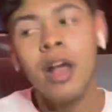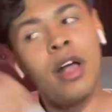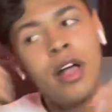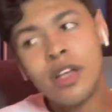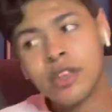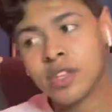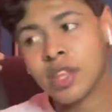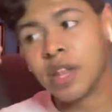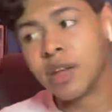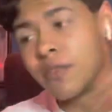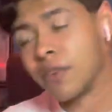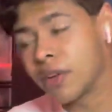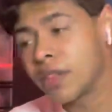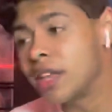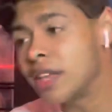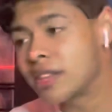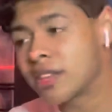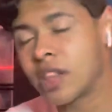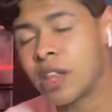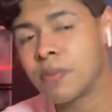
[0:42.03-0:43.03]
So they
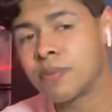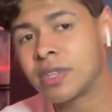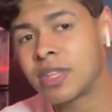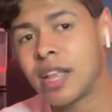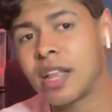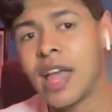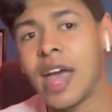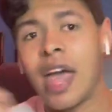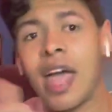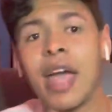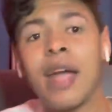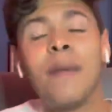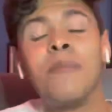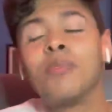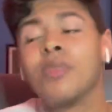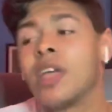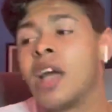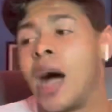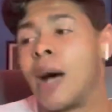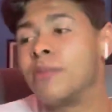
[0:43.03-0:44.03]
released clips today.
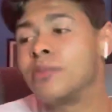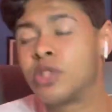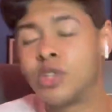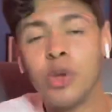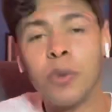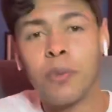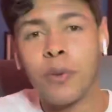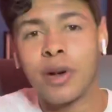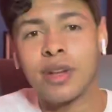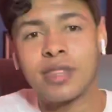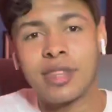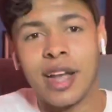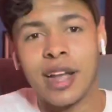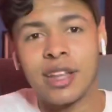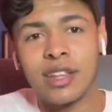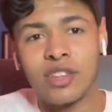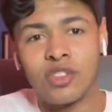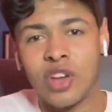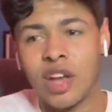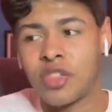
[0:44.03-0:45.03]
I'm super excited
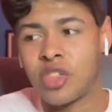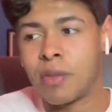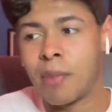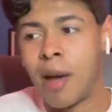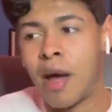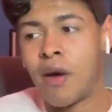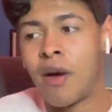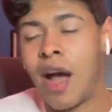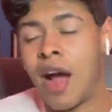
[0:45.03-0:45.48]
to check them out.